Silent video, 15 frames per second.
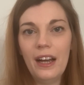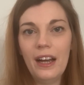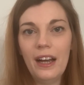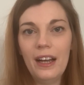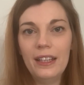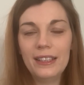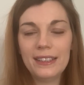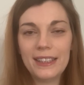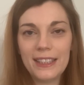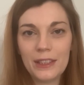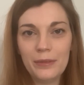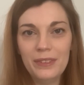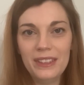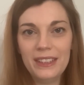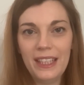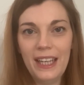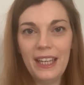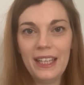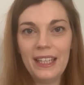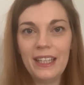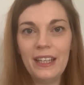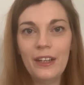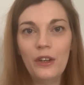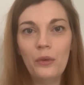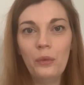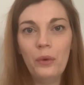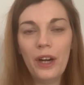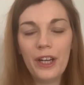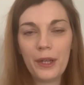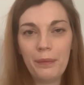an assessment day,
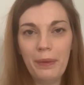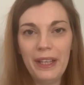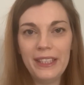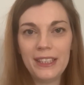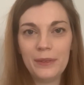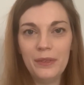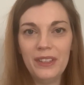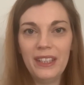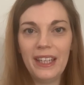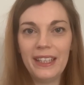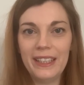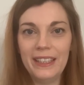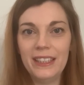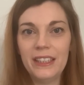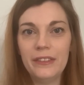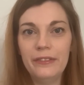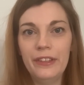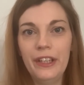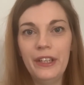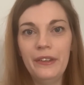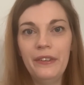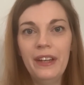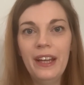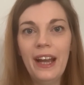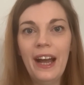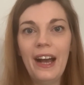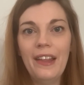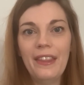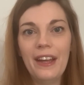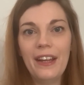work placement and interview,
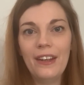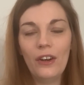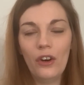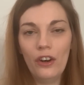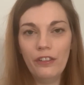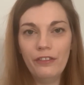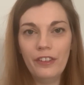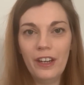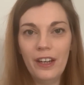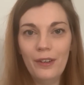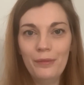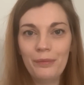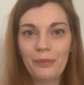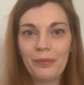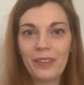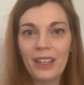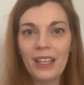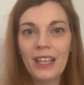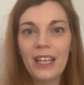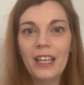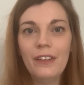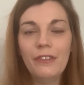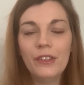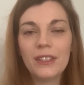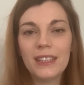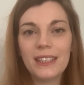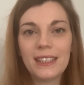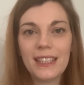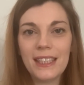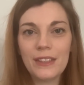and then offer. If you're
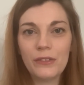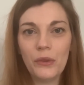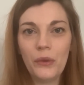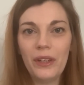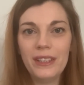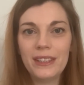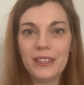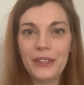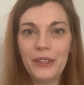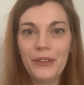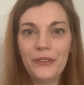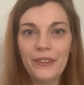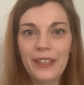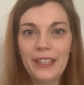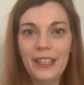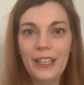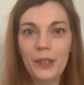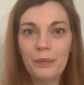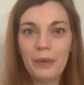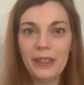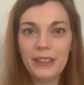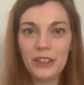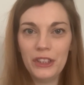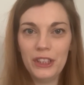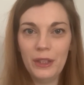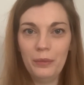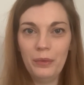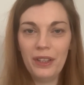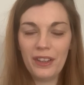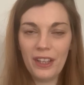successful in securing an
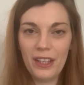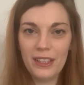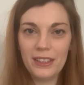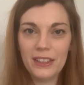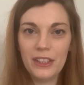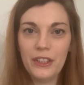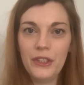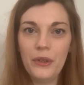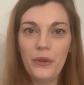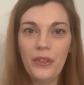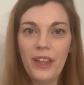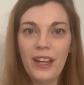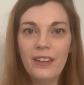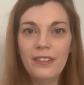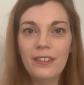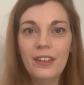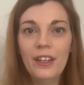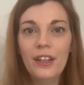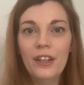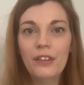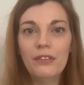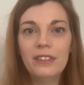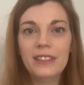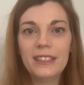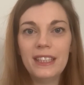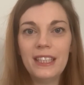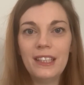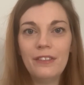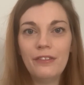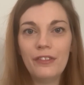apprenticeship with us, you'll then
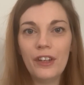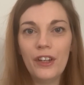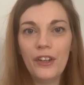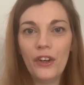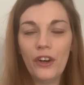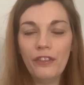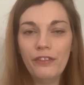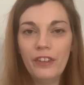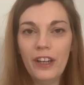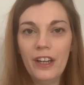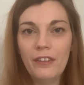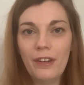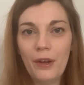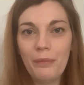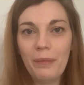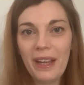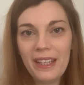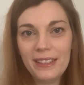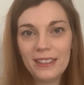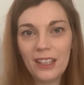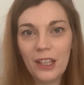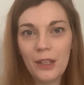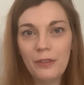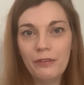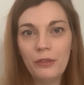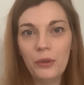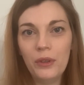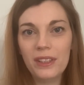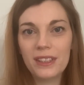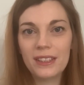receive an offer around May time
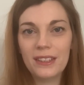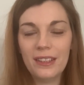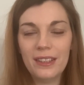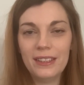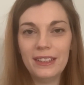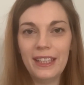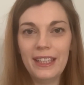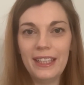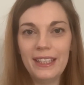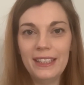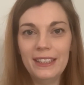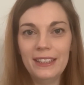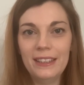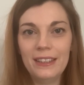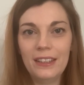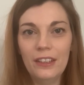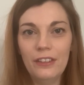for a start date in the